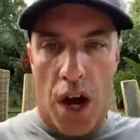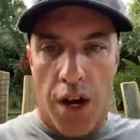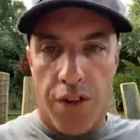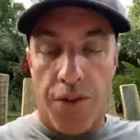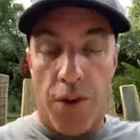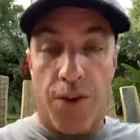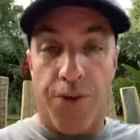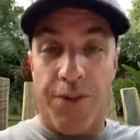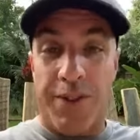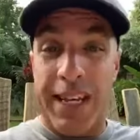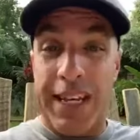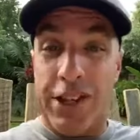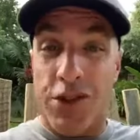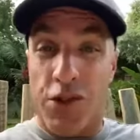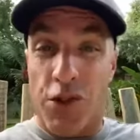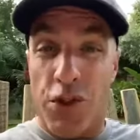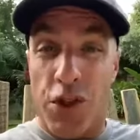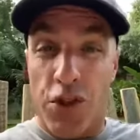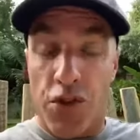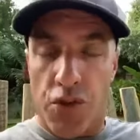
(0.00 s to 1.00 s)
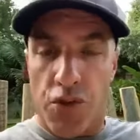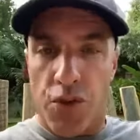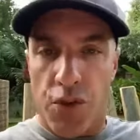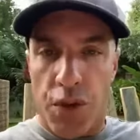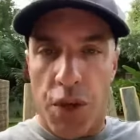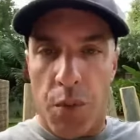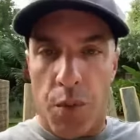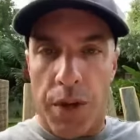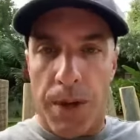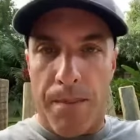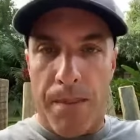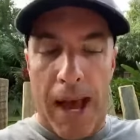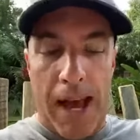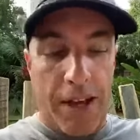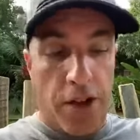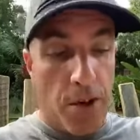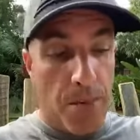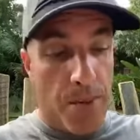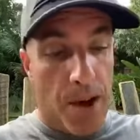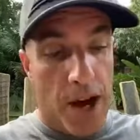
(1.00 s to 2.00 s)
on those things, you can truly win
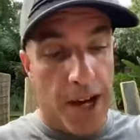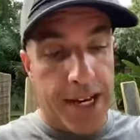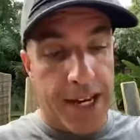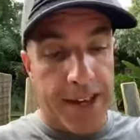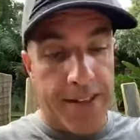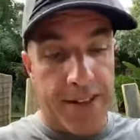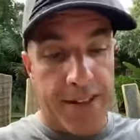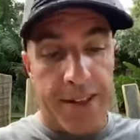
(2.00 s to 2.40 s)
back your body.